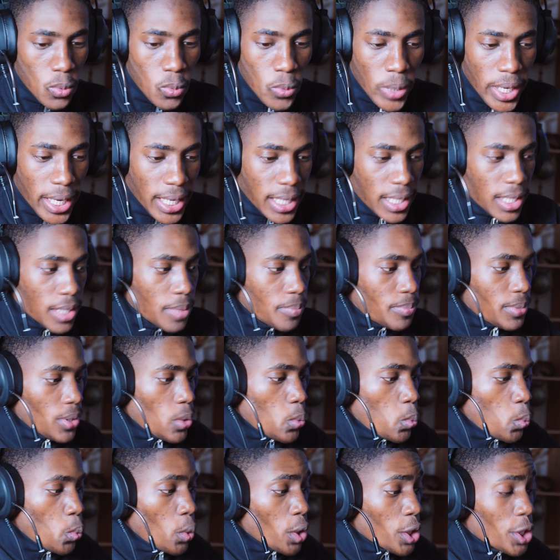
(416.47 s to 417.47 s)
wake
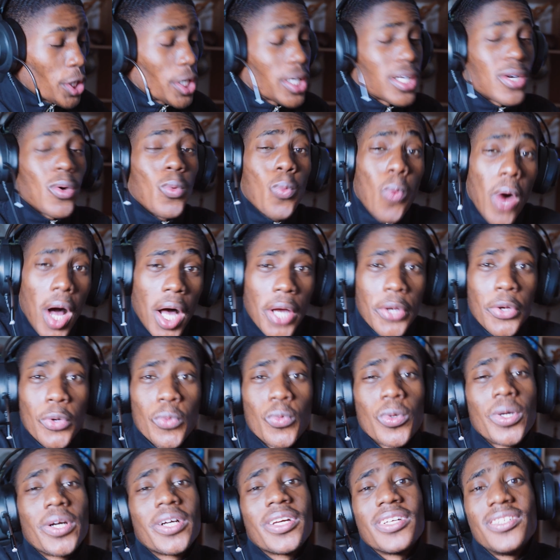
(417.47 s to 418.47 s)
up, work, while you're
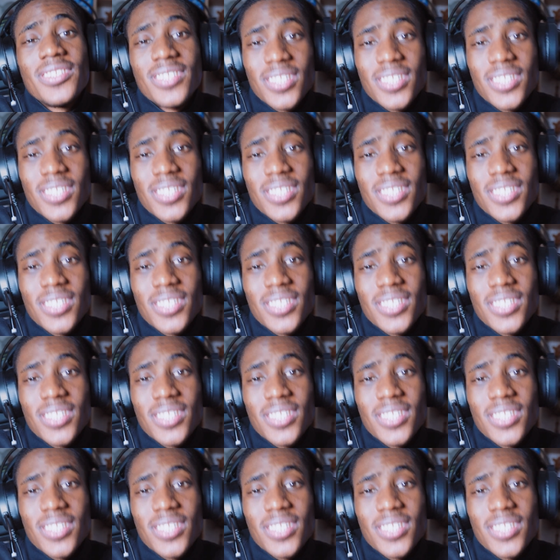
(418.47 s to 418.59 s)
working,